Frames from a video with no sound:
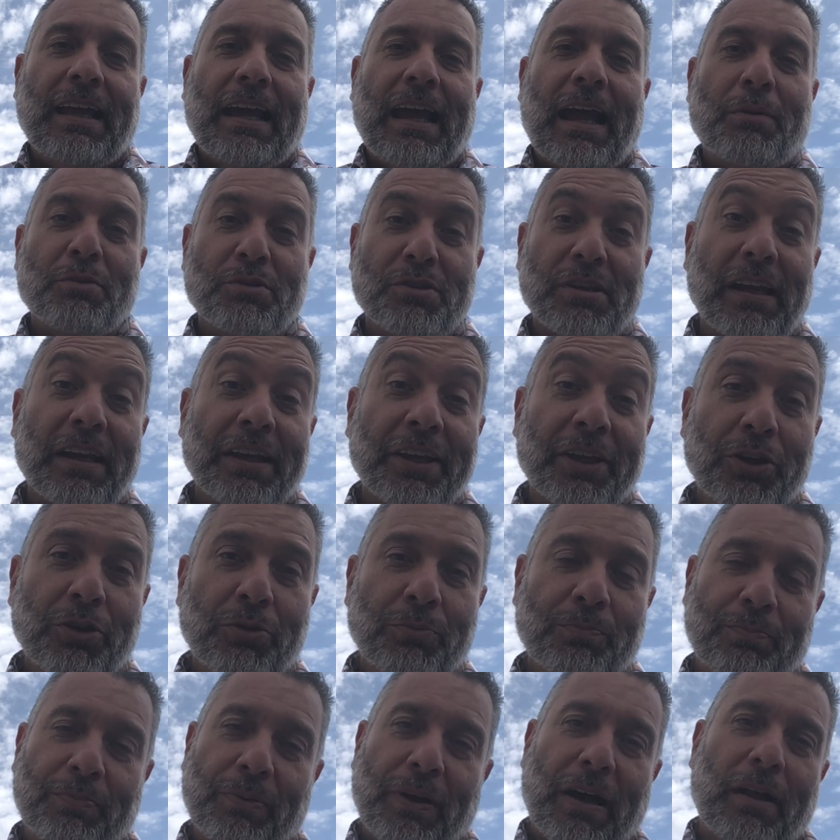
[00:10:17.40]
I was telling
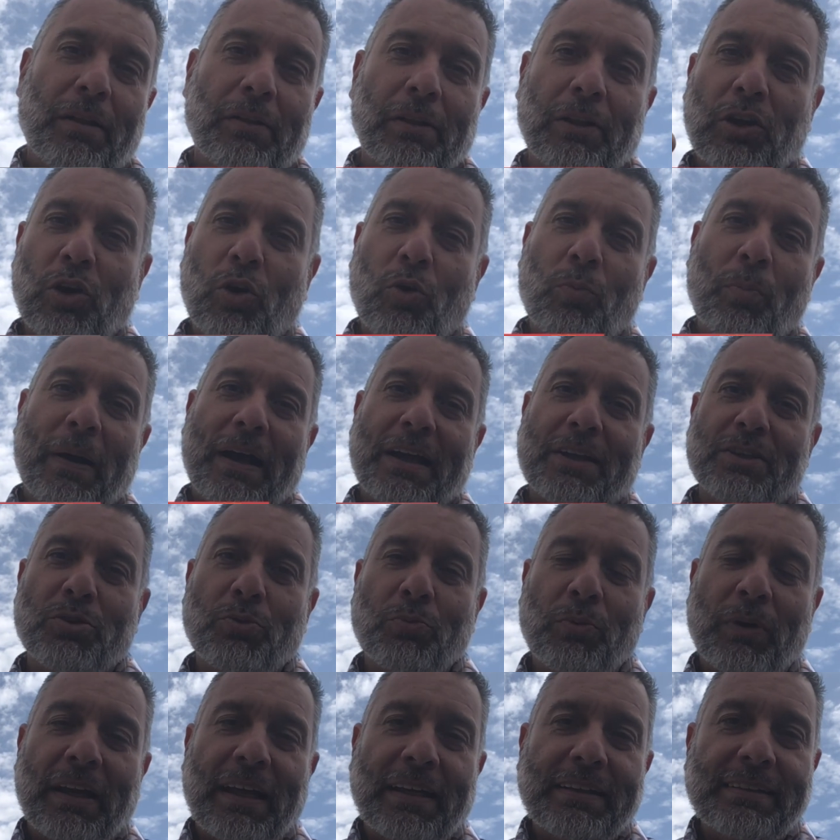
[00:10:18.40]
you, I'll go back to
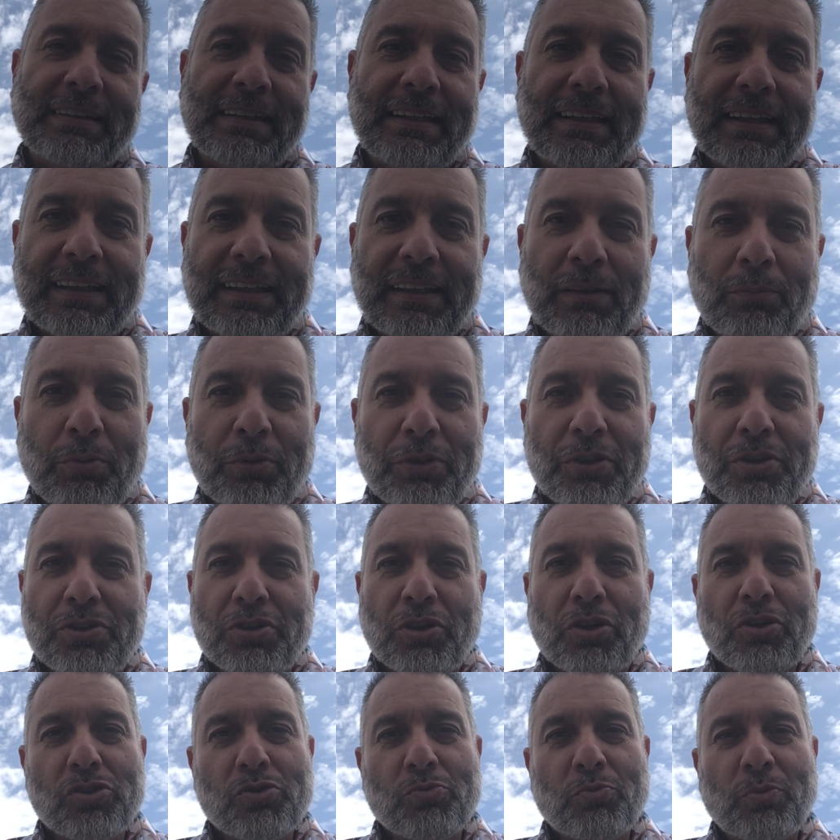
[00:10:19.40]
one idea that we
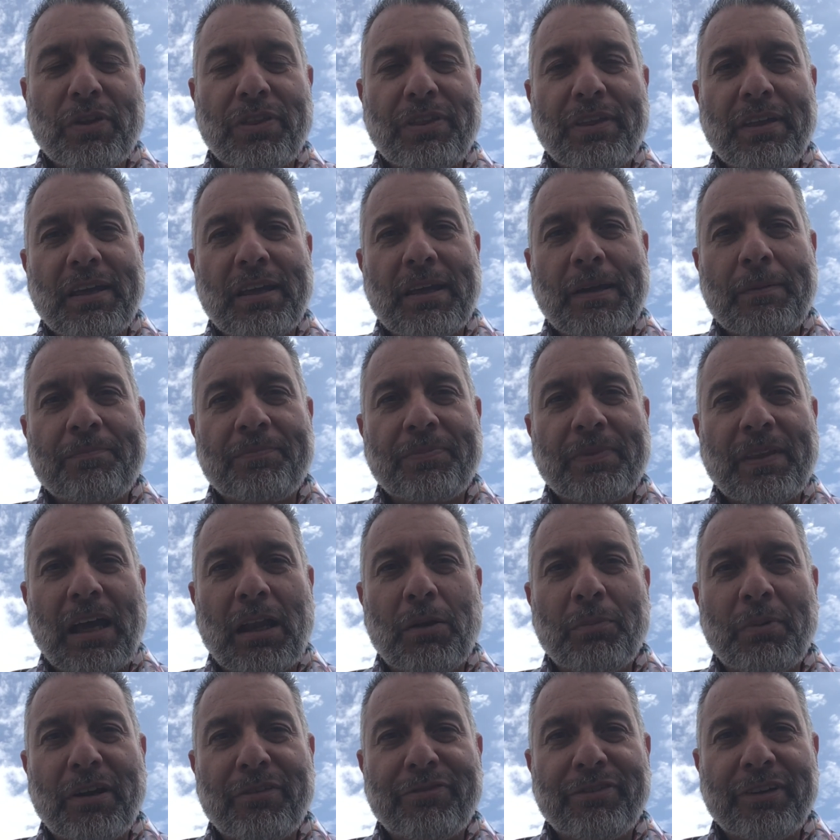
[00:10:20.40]
discussed with
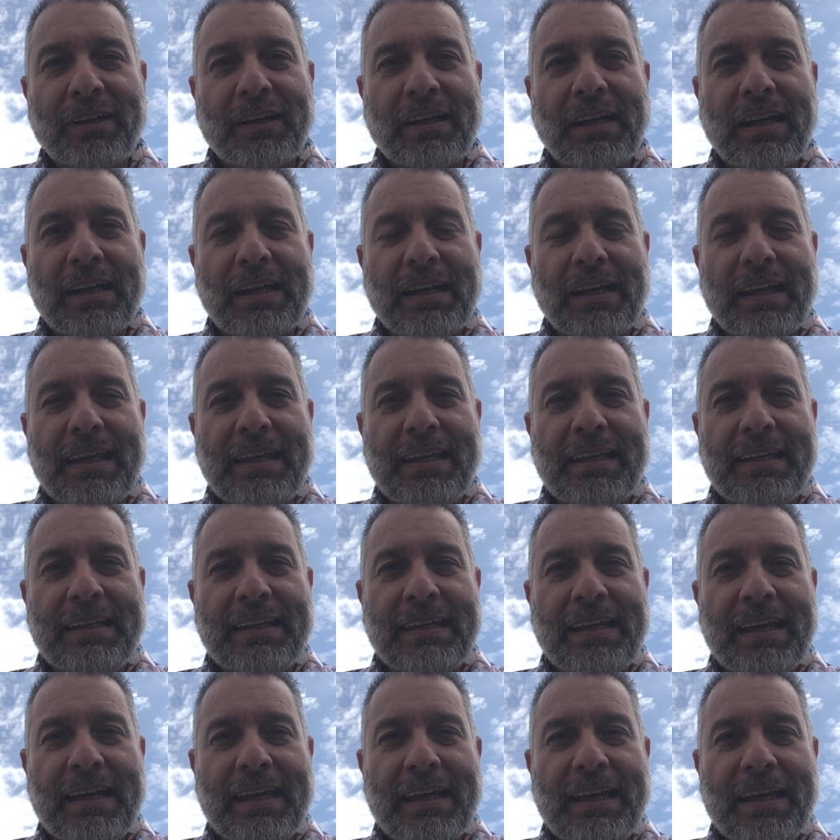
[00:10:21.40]
Albert Ferrer
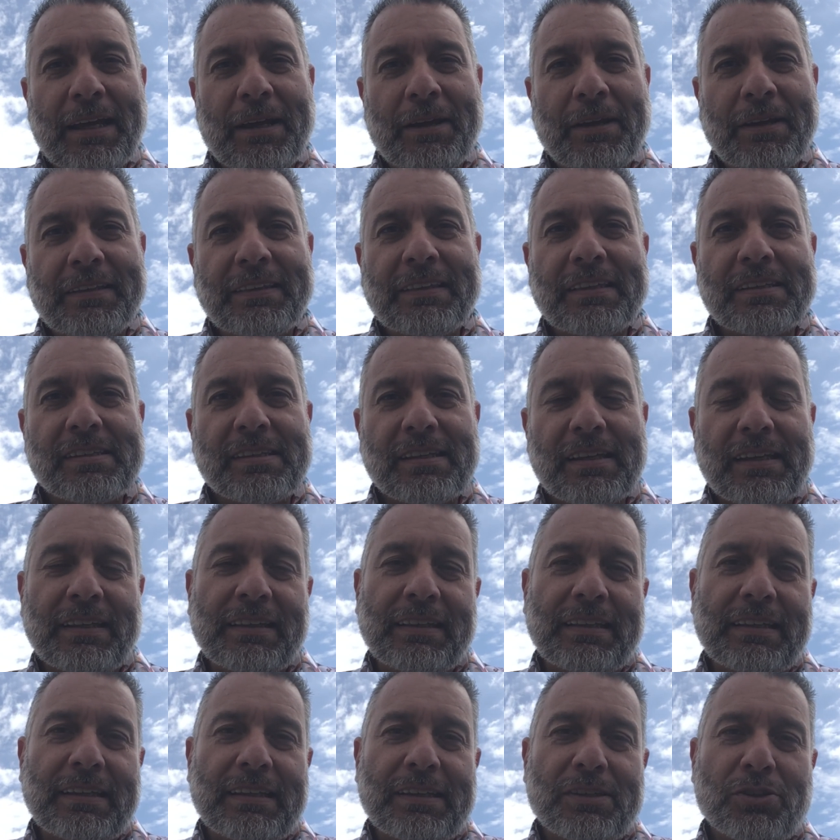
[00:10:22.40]
in
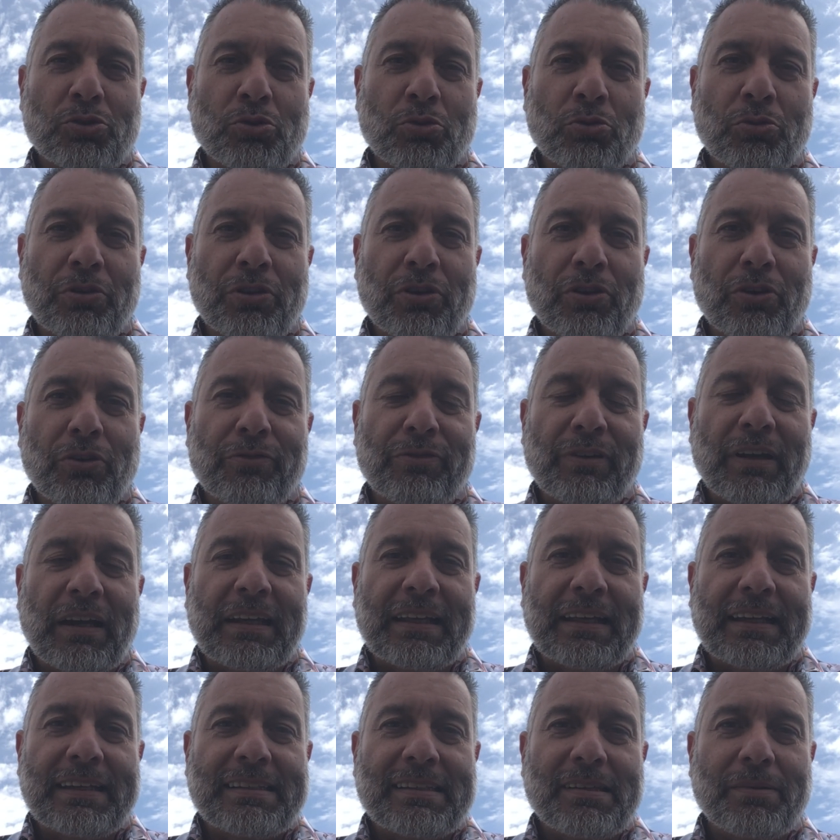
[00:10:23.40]
the studio of La
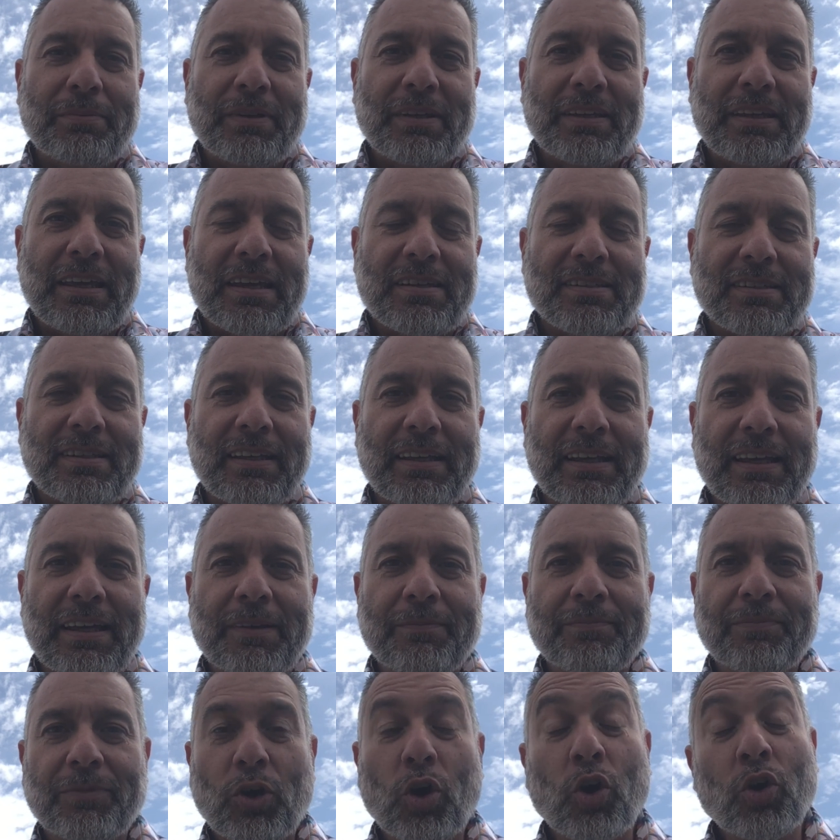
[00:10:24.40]
Liga TV
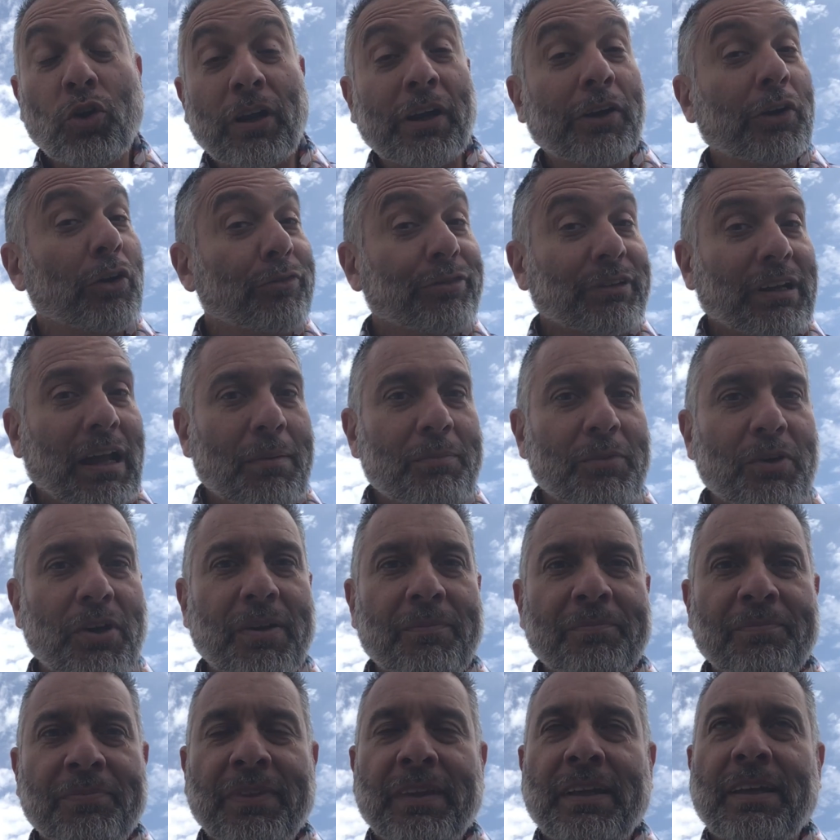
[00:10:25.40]
yesterday, on and off
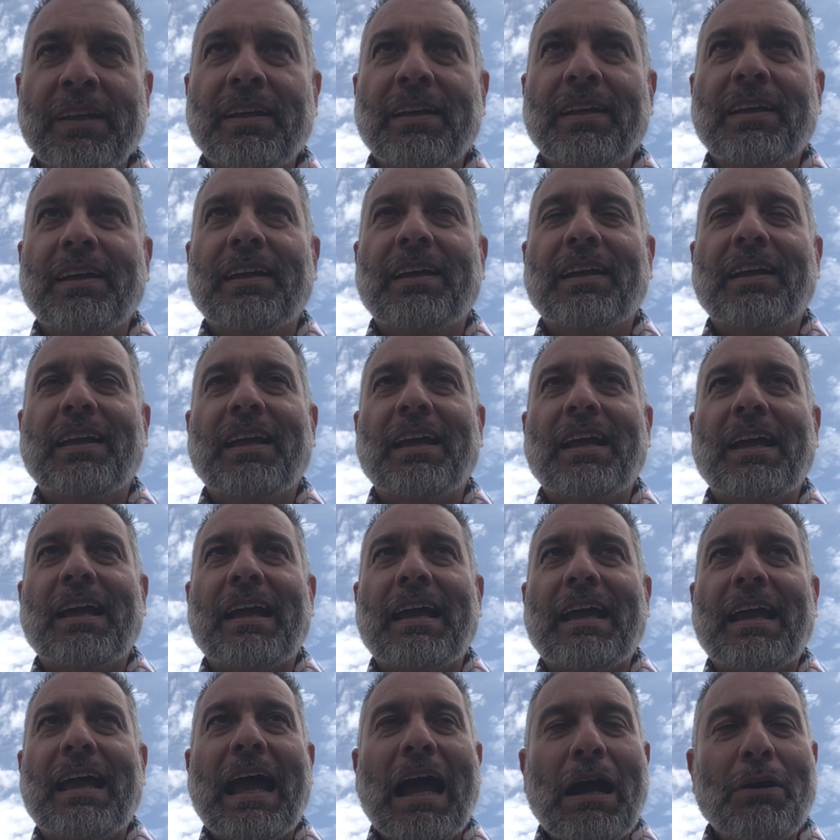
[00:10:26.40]
camera.
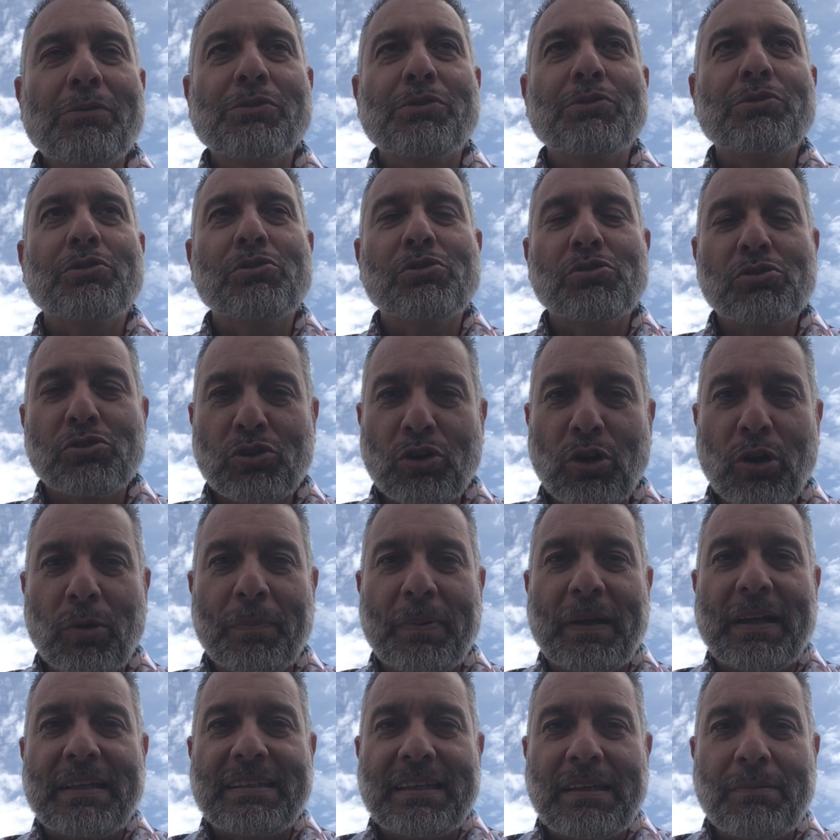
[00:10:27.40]
How do you
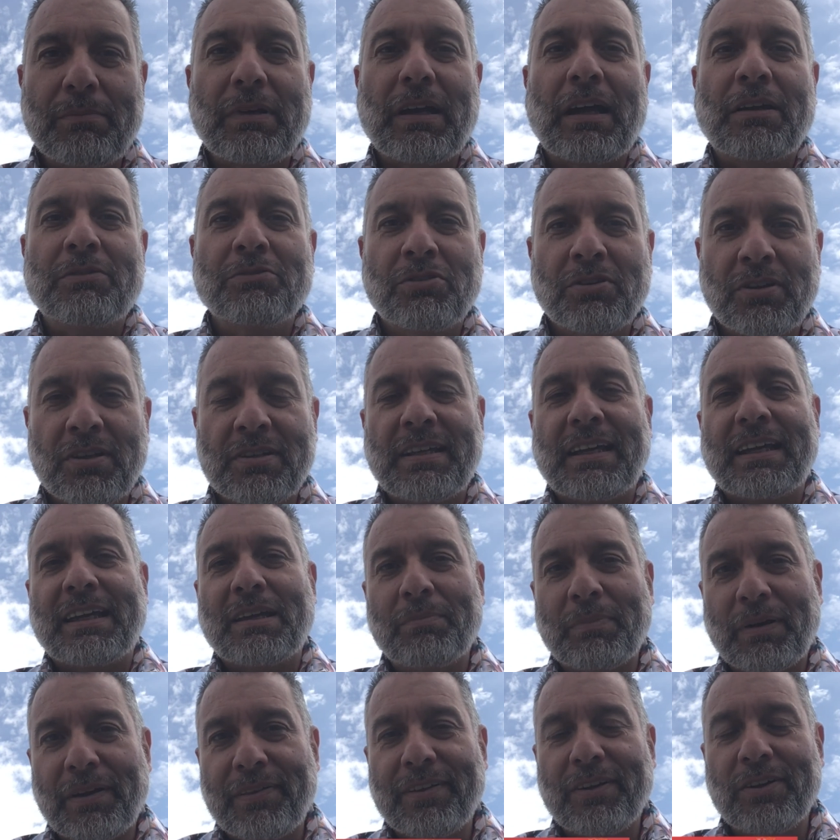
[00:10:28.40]
stop a team counter-attack
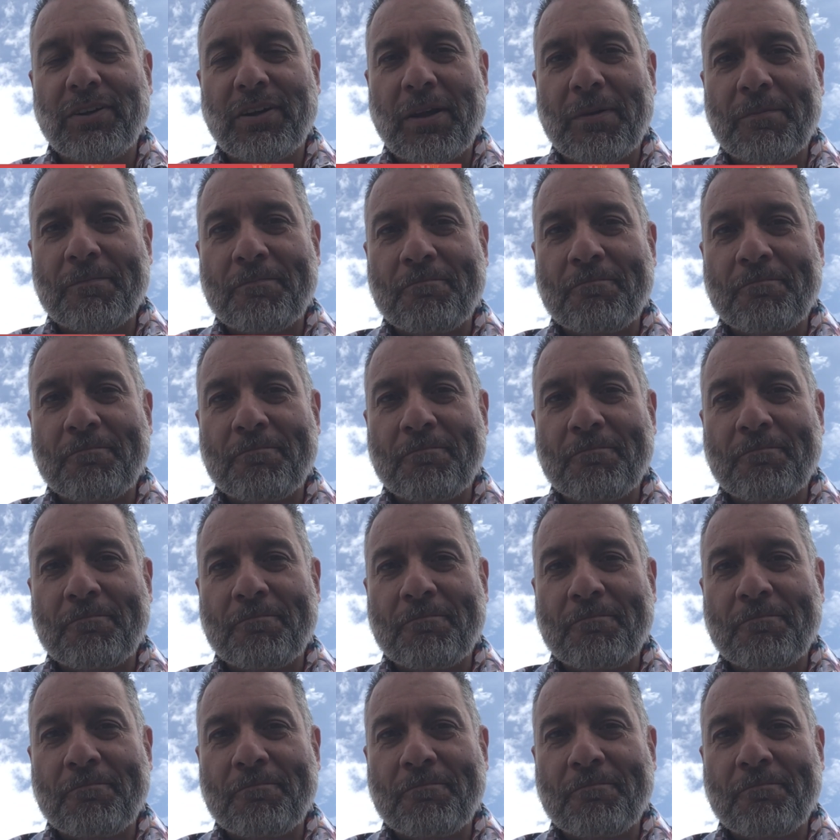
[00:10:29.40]
in Barcelona?